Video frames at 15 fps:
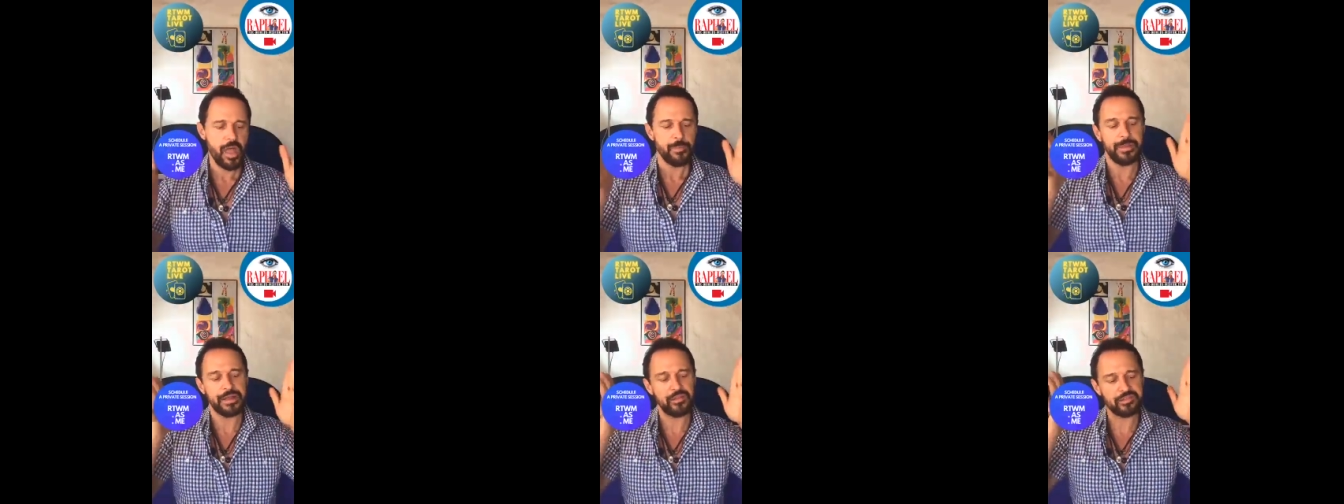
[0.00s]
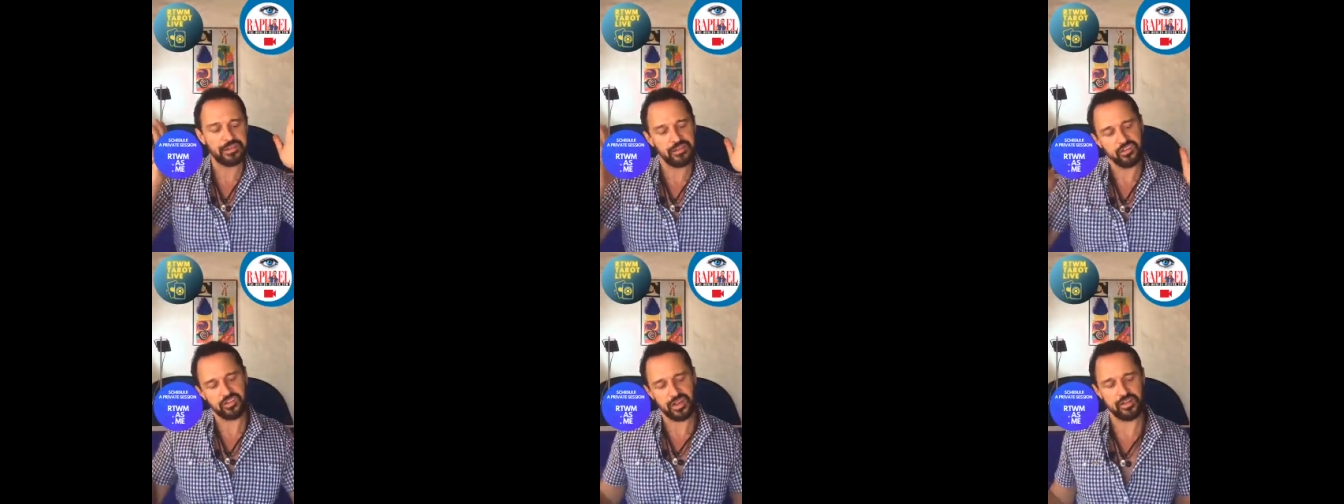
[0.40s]
Because
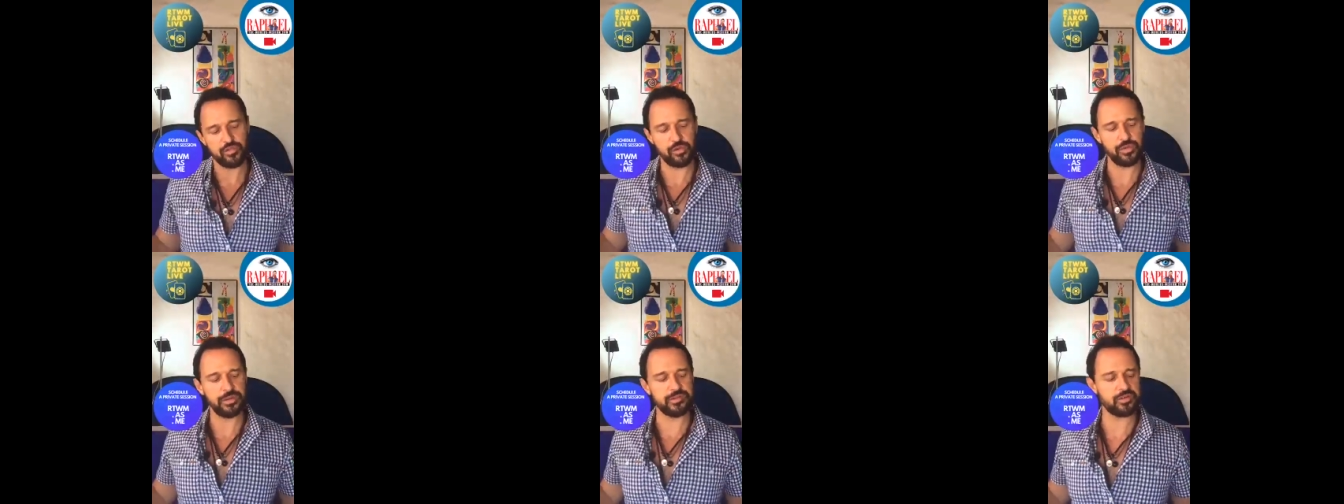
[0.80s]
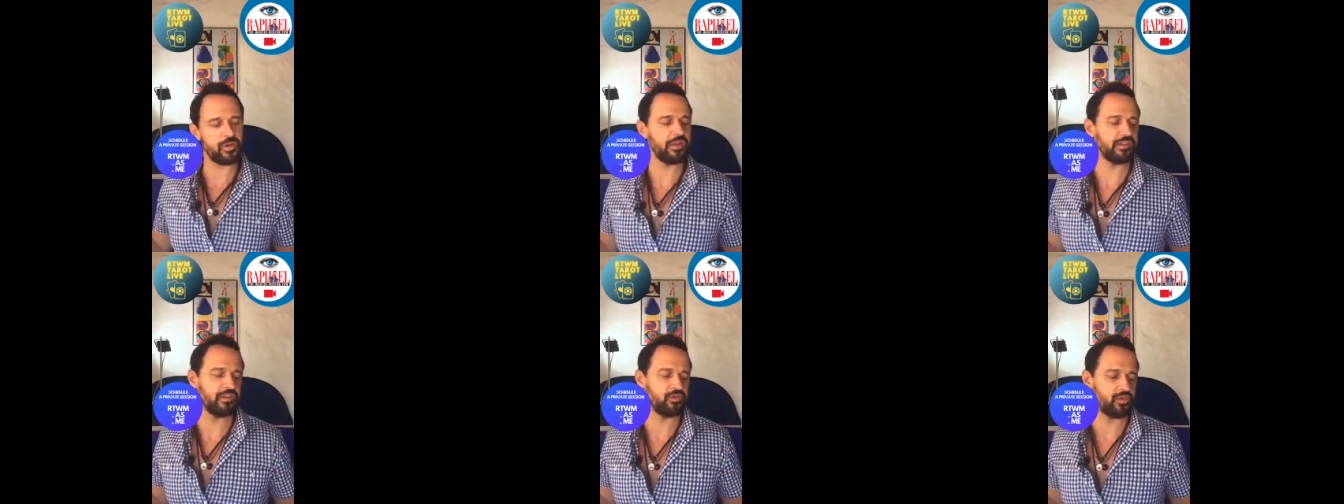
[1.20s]
in January
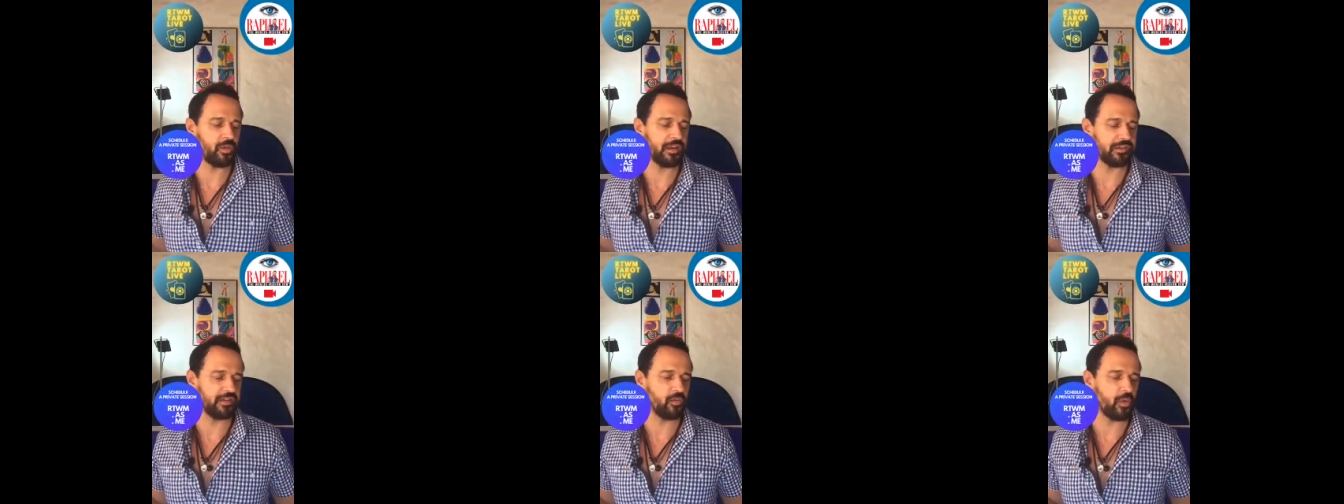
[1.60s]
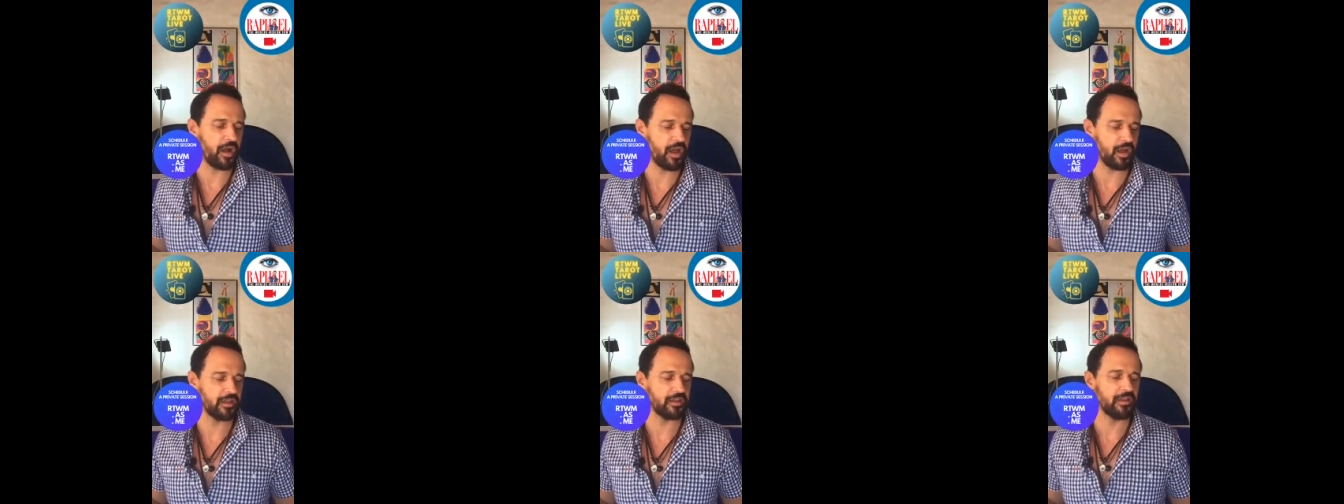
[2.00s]

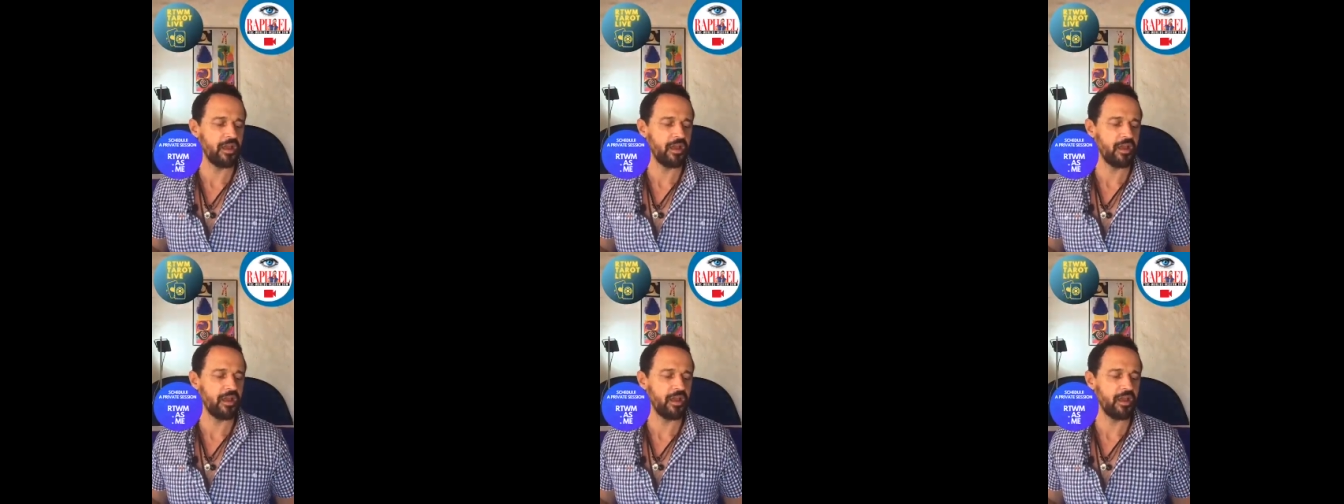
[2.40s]
2021,